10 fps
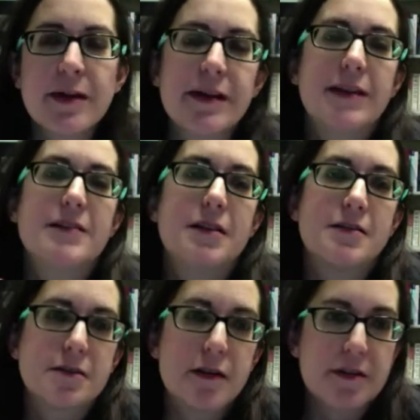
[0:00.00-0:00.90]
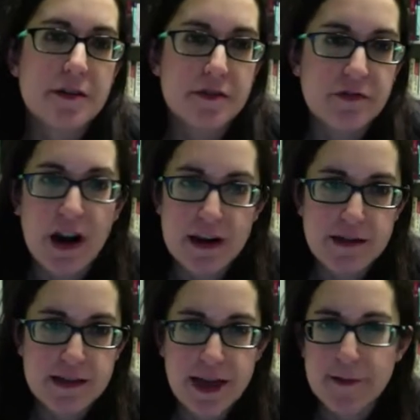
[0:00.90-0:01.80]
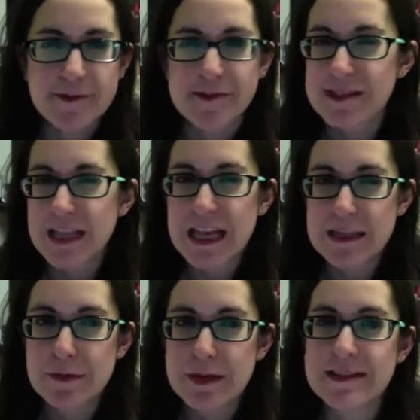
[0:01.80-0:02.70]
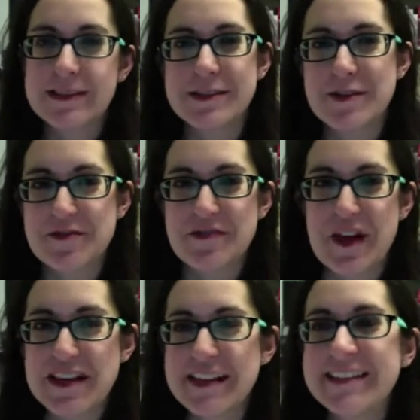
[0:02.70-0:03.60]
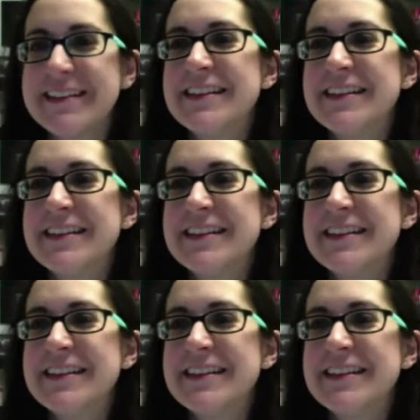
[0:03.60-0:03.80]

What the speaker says: It's also under the Files tab, so there's lots of places you can find it.